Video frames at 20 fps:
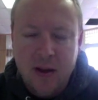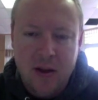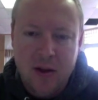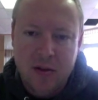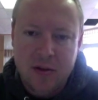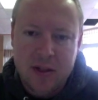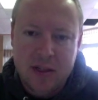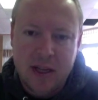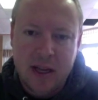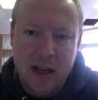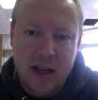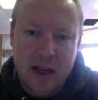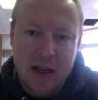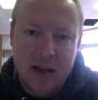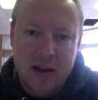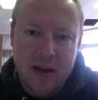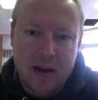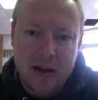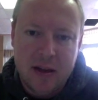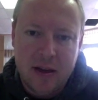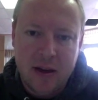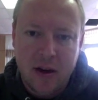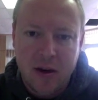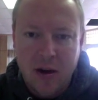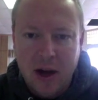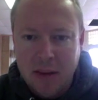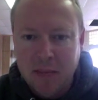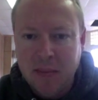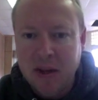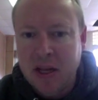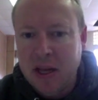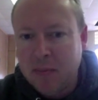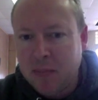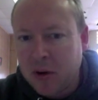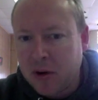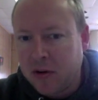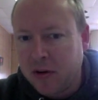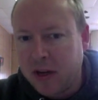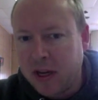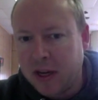who said, I'm a
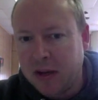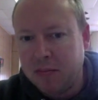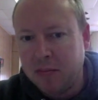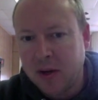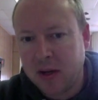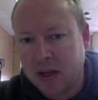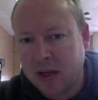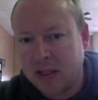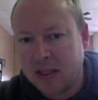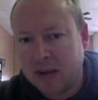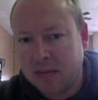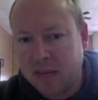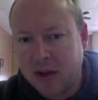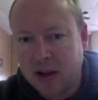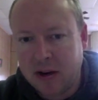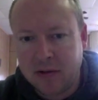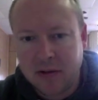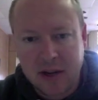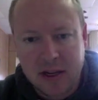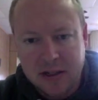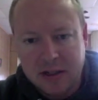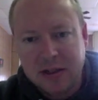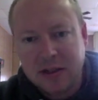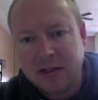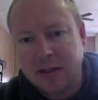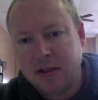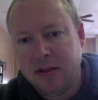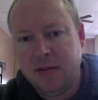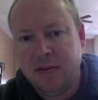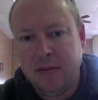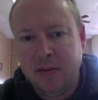hypocrite because I'm not a racist.